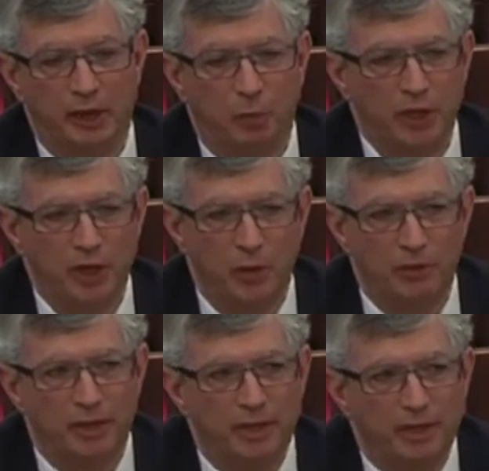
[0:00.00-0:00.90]
we
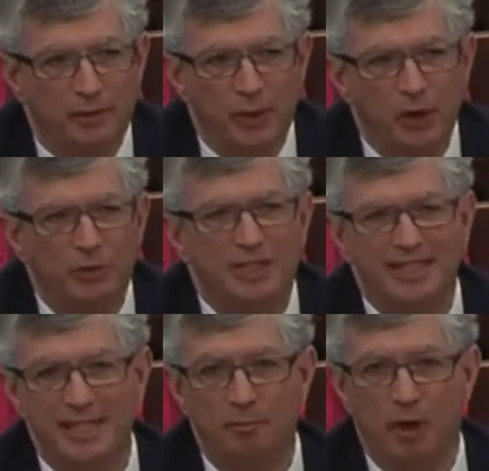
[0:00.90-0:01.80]
don't
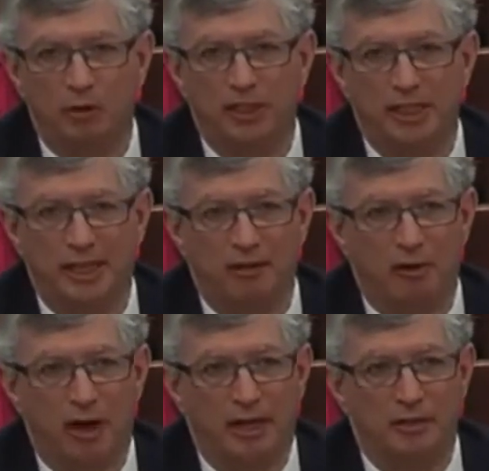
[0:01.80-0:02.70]
see multi-year
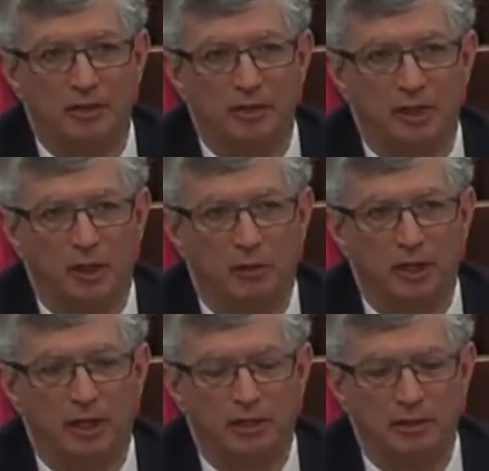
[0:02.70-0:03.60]
audits. You know,
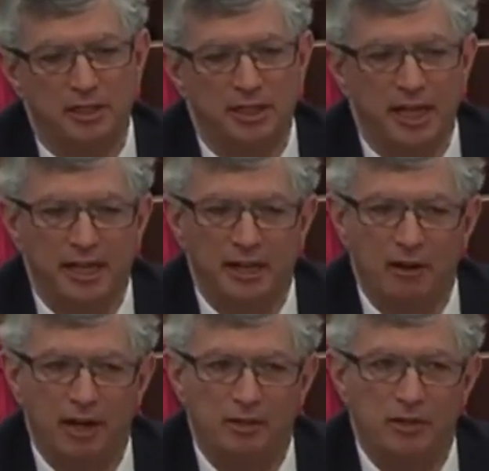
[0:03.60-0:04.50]
DCAA
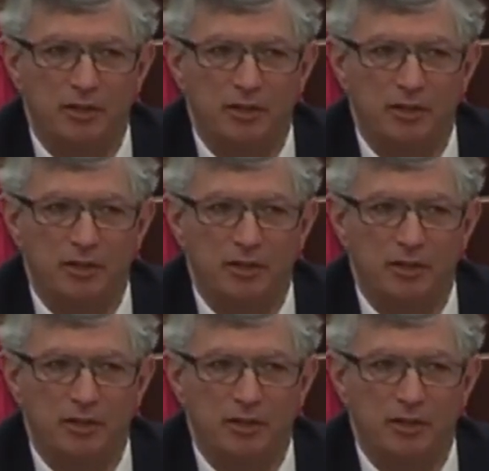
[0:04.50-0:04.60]
audits